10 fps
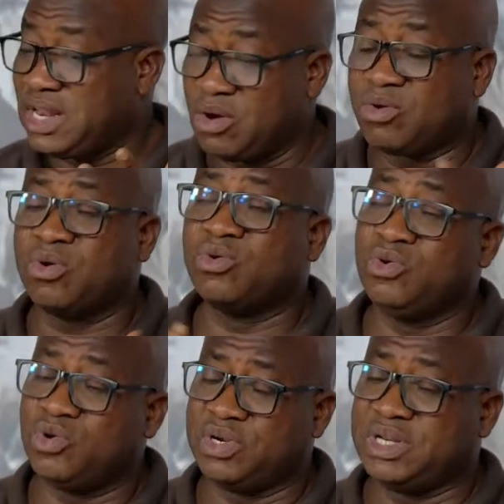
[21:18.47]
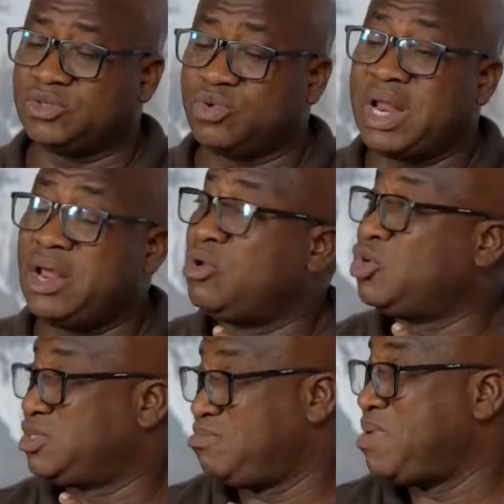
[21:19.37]
I'll conclude on this. When I
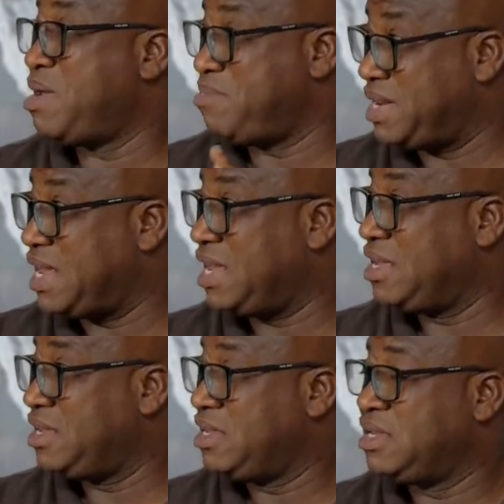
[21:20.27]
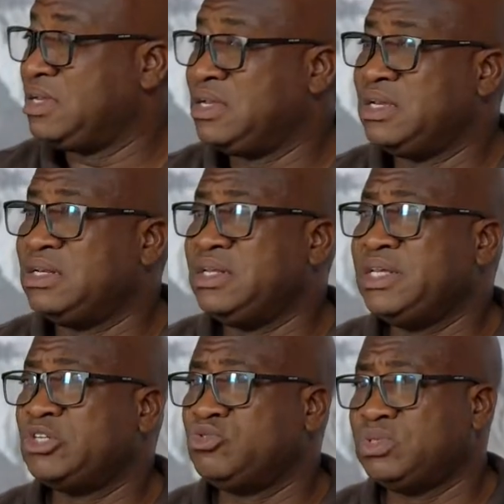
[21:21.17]
lost my mother in the
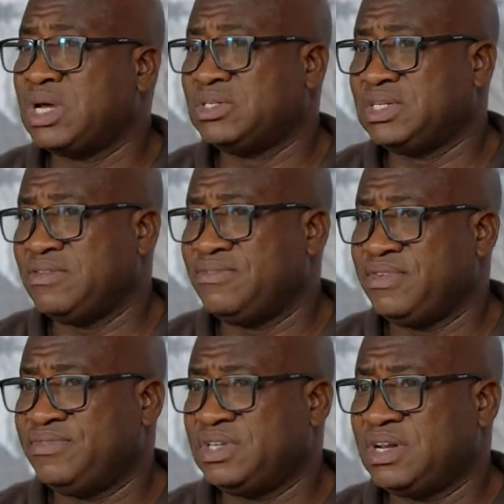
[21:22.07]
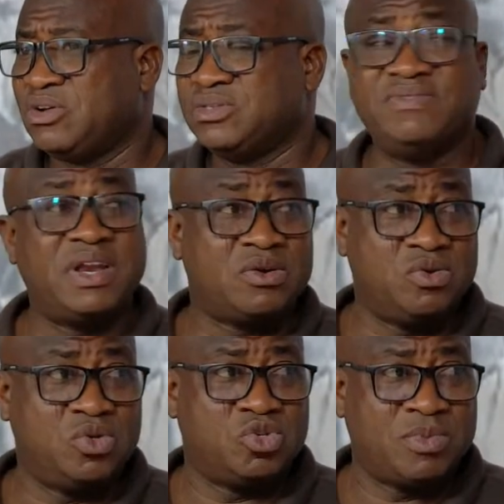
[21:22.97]
year 2015, I was very
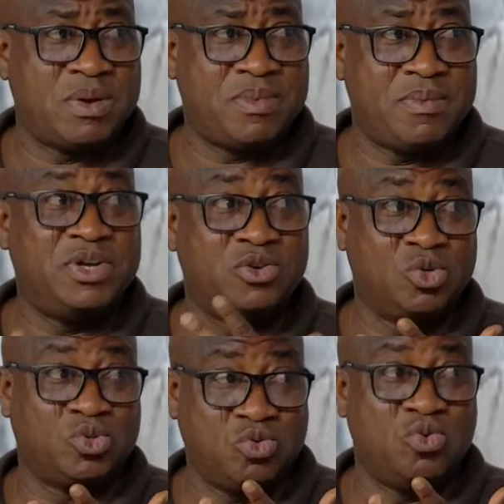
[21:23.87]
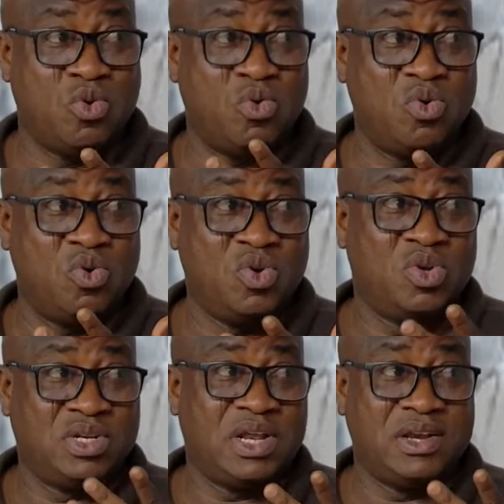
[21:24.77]
close to my mom, and those who know
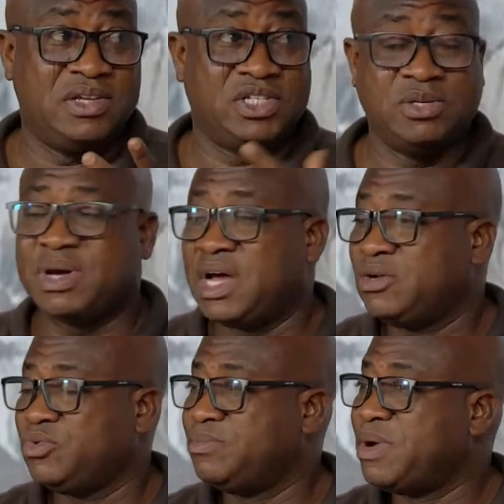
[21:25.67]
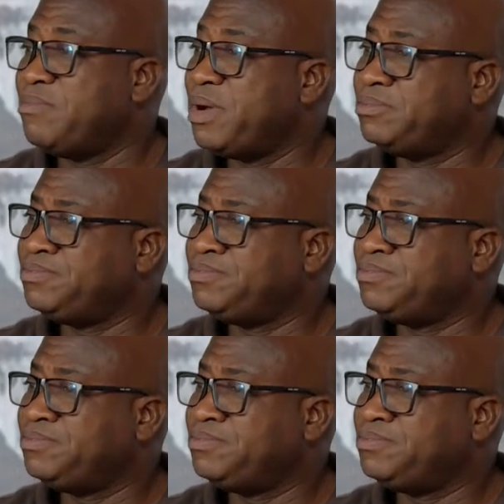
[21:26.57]
the relationship I had with my mom,